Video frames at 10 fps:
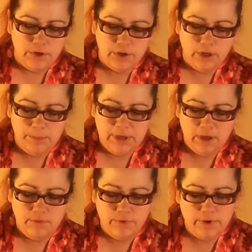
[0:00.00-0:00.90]
You're going to be
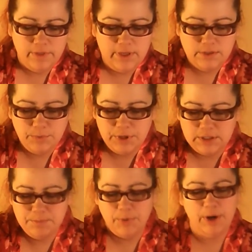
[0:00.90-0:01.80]
covering this with the
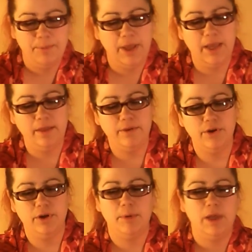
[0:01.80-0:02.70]
spray paint, then
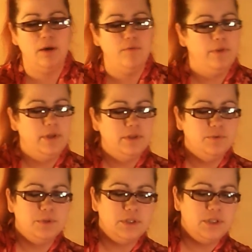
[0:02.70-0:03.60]
you're going to be covering this
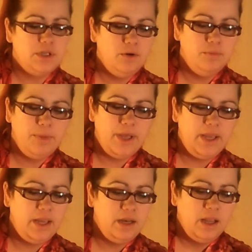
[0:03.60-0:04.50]
with the stone
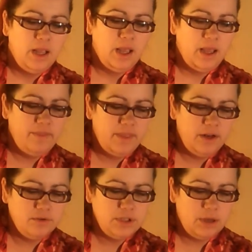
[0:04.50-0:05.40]
paint, and then
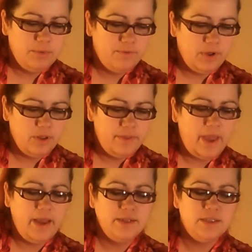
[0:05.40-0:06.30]
on top of all of
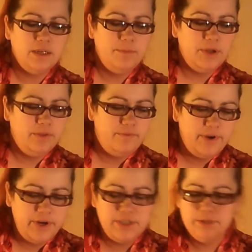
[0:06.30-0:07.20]
that, it's going to be on the
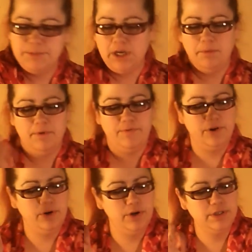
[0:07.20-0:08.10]
very top of
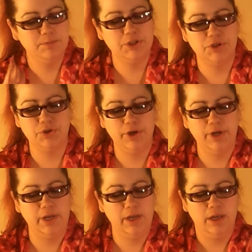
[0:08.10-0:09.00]
your Christmas
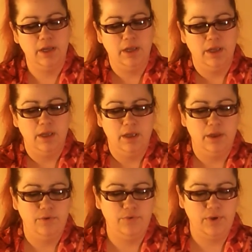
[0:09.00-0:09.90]
tree.
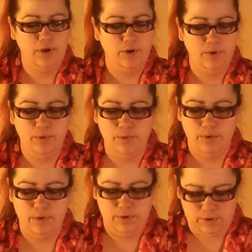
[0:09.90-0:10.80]
So
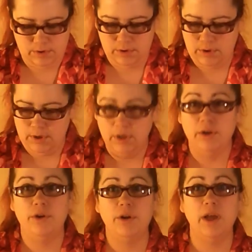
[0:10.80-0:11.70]

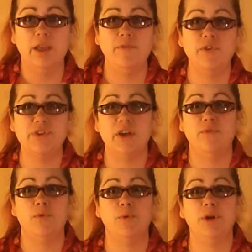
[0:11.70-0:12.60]
do not give
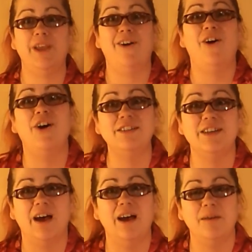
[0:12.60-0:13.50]
yourself a really hard
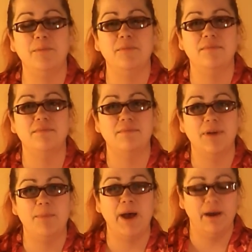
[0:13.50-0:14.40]
time
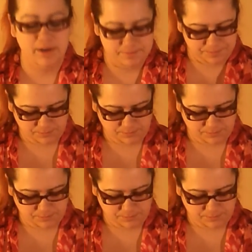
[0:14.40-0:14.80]
about it